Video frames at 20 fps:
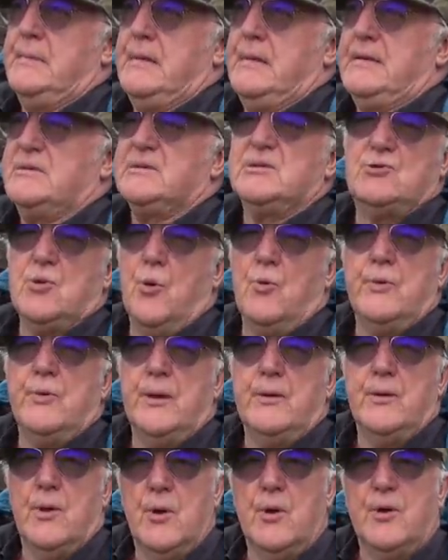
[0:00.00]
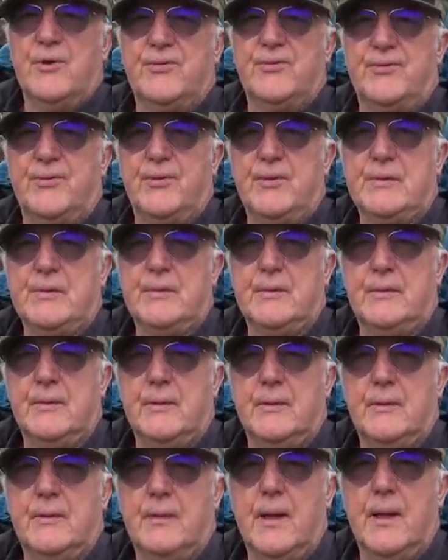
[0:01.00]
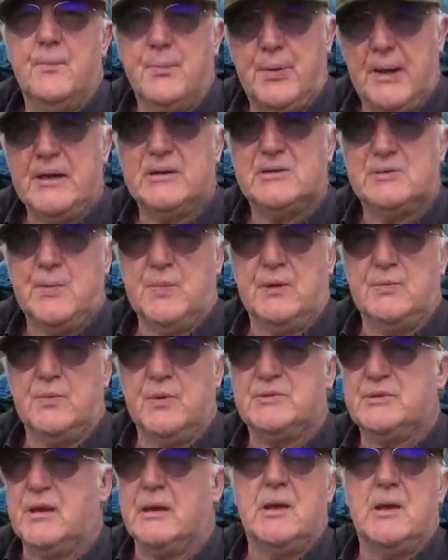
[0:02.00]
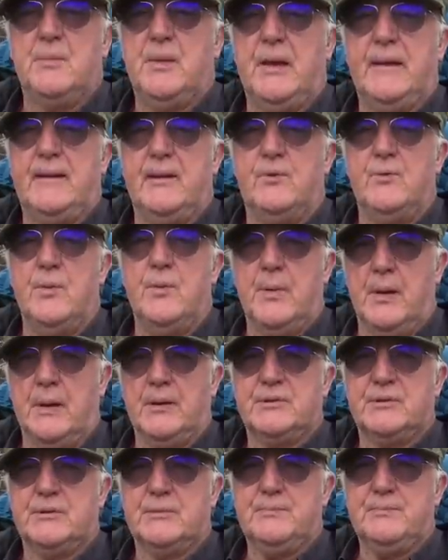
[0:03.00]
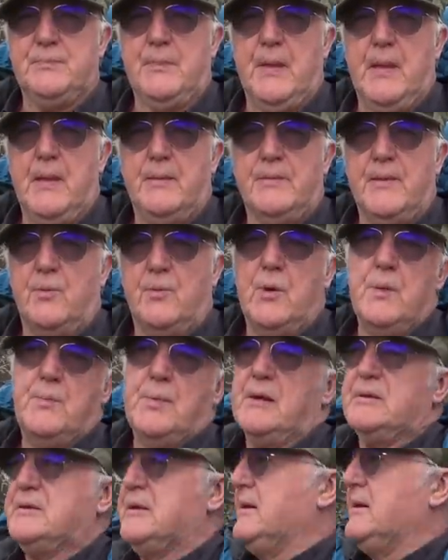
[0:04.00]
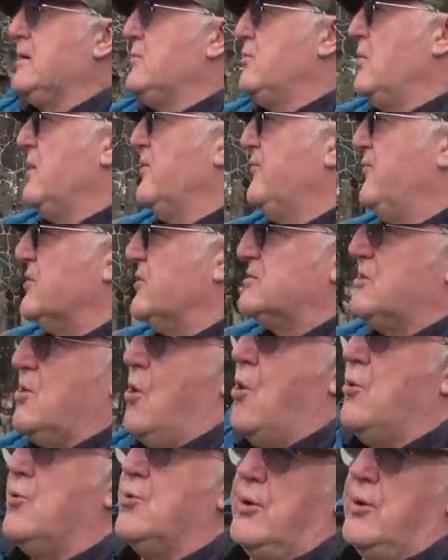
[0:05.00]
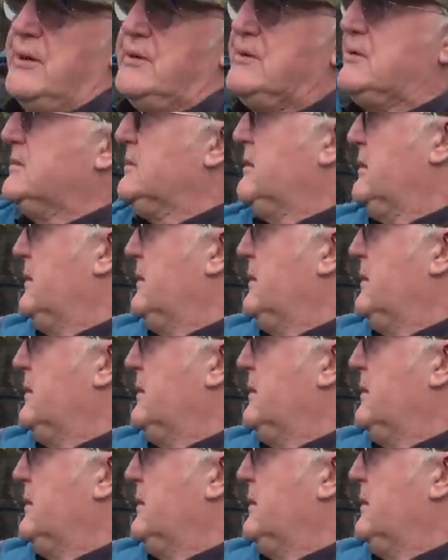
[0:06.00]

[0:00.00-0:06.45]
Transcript: stone and earth emplacement, which they completely rebuilt. They rebuilt it in reinforced concrete,